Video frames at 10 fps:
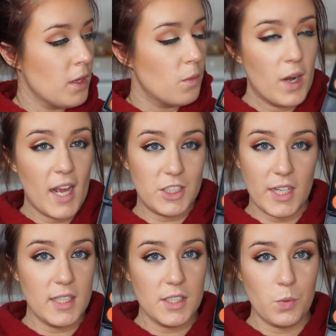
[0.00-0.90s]
When I
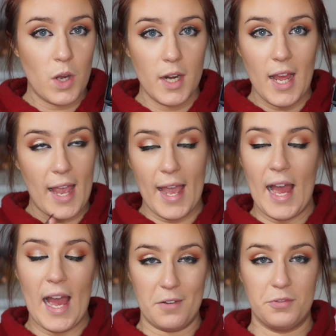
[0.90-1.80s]
tried this one, I
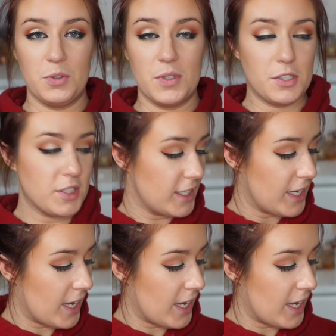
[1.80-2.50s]
have to agree.